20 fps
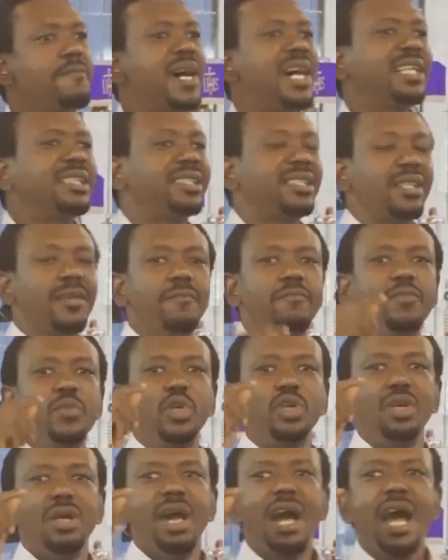But
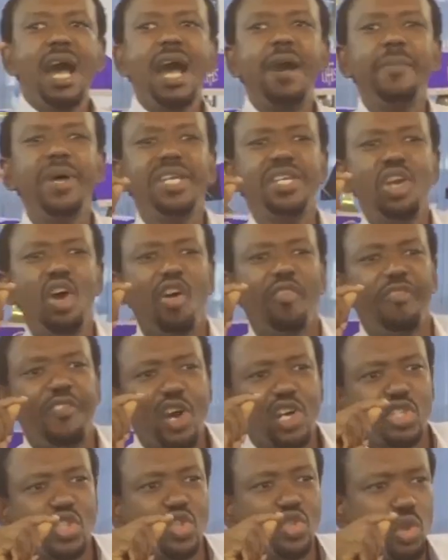how many of
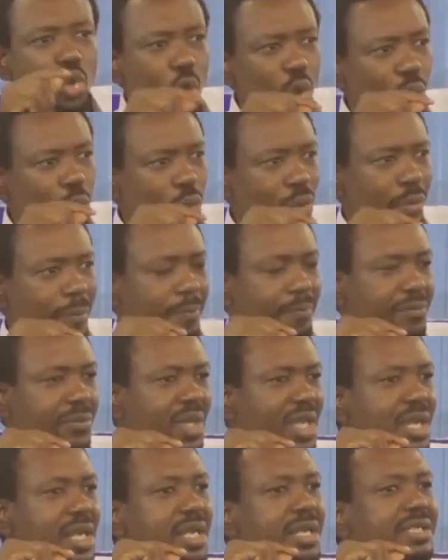us know
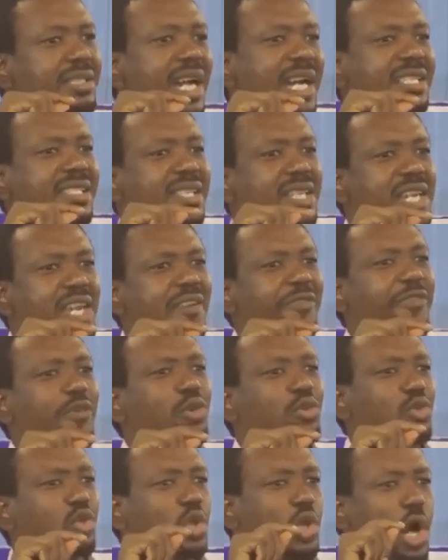that
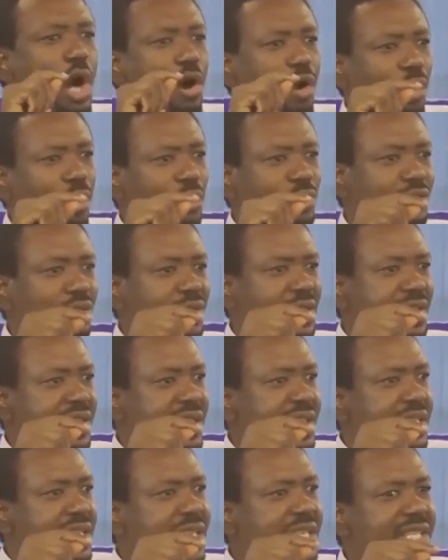even God
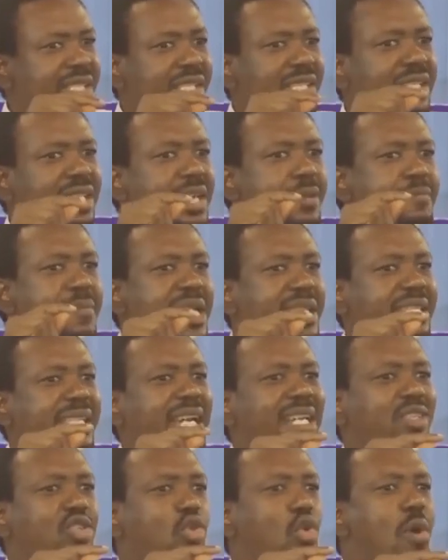is
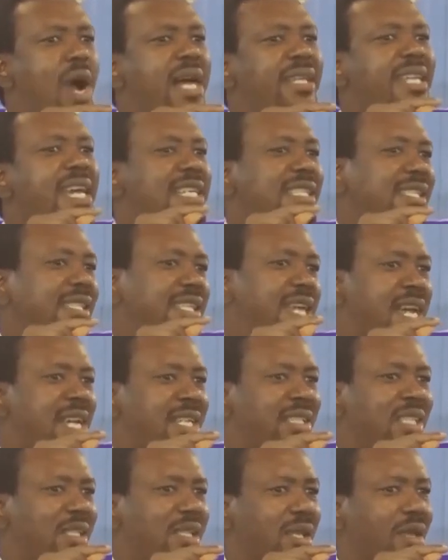limited to an
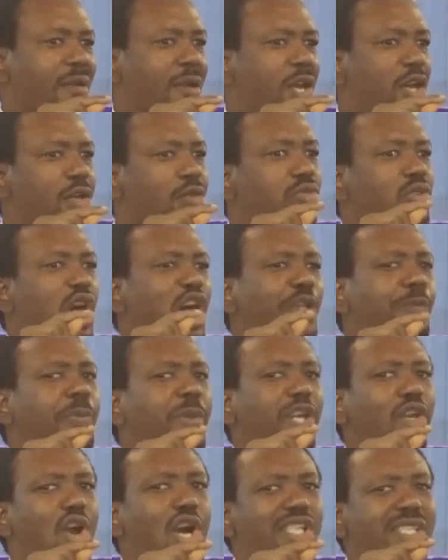extent, not
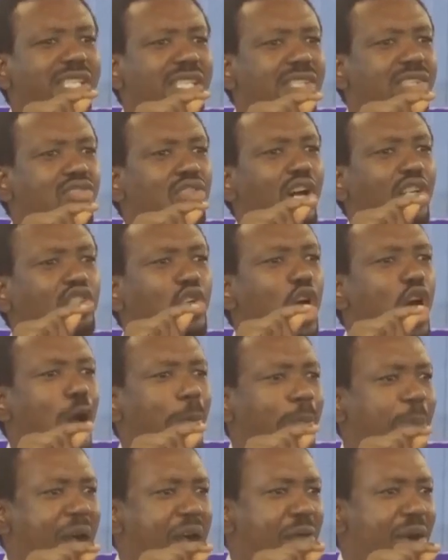because he's not
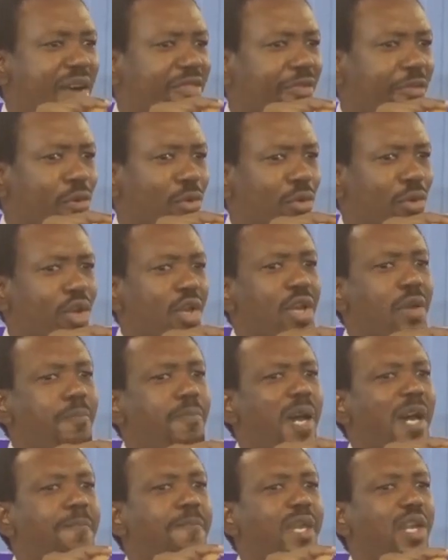all-powerful,
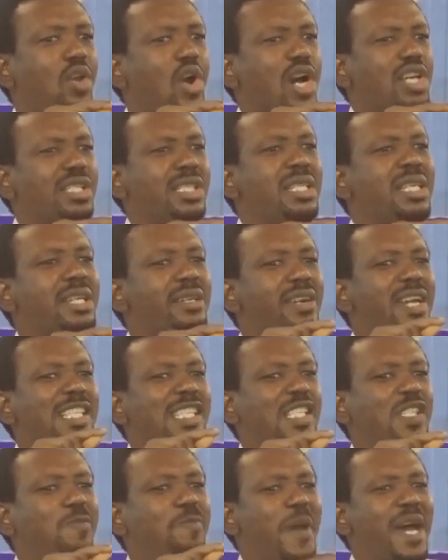but because he
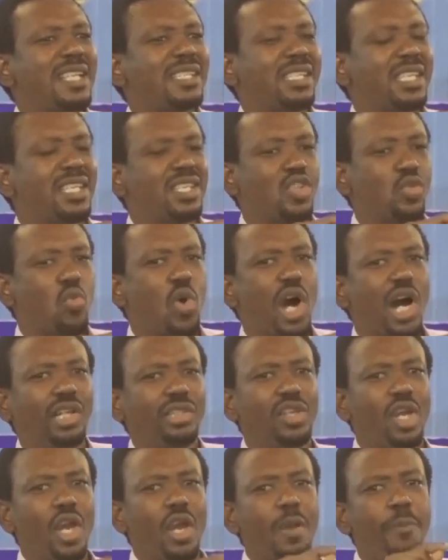respects his
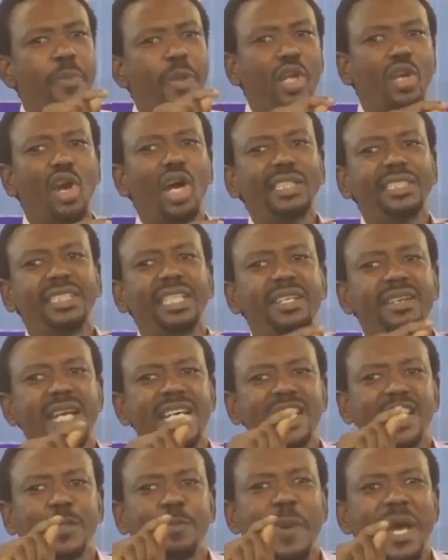word, because he
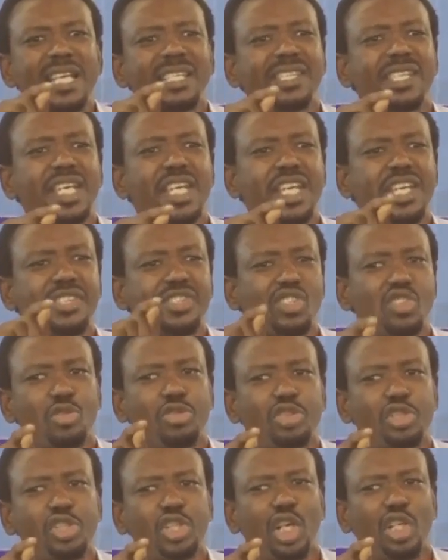respects the
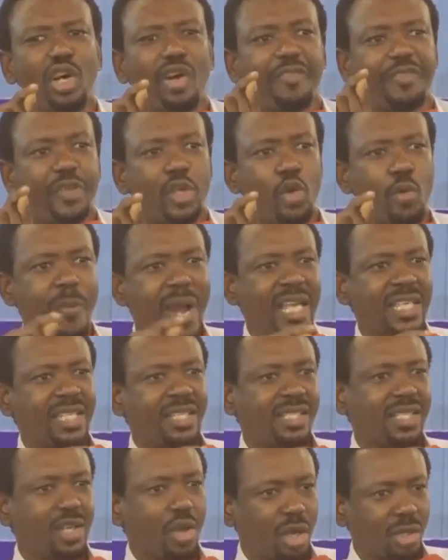institution of
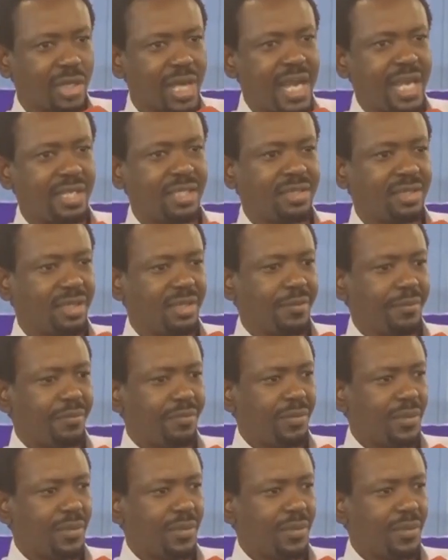humanity on earth.